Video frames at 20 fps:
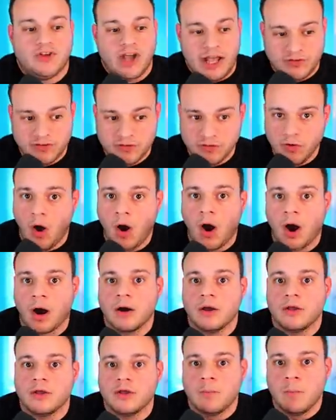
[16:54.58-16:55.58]
chances
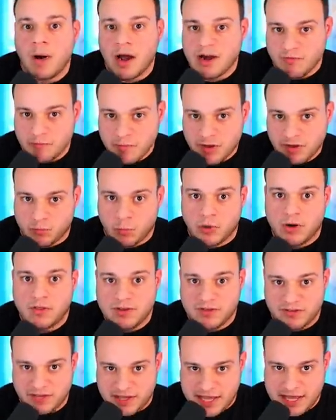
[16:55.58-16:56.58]
are you might have missed one
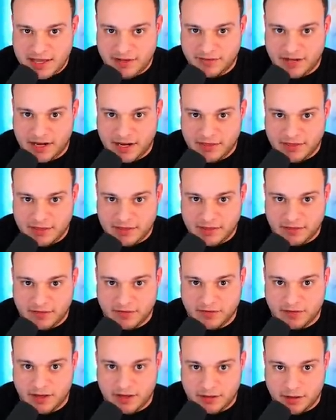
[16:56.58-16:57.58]
of these keys. And I think
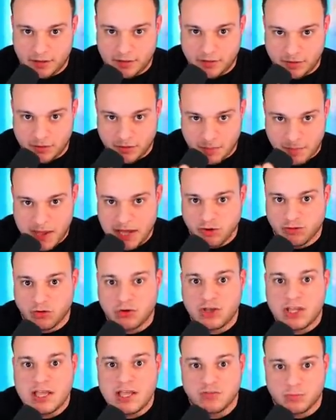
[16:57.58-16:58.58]
this is like the, the
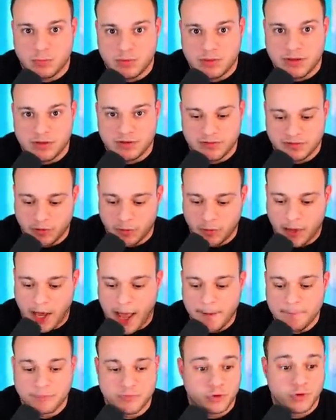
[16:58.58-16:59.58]
major keys with this,
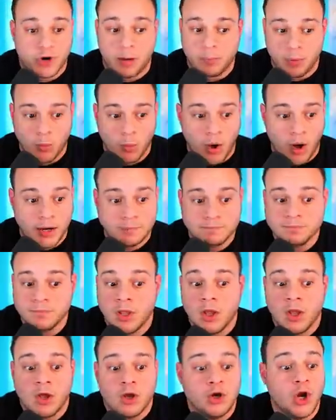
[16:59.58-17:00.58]
okay? So, number one,
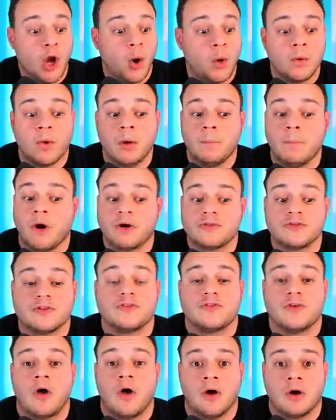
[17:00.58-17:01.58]
knowing what parts
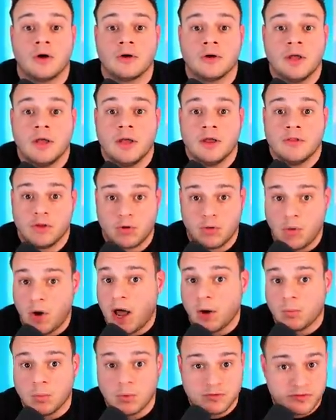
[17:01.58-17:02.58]
of song the
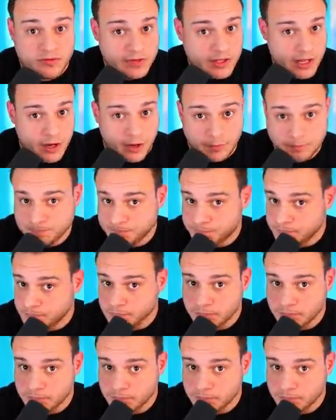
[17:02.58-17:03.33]
crowd wants to hear.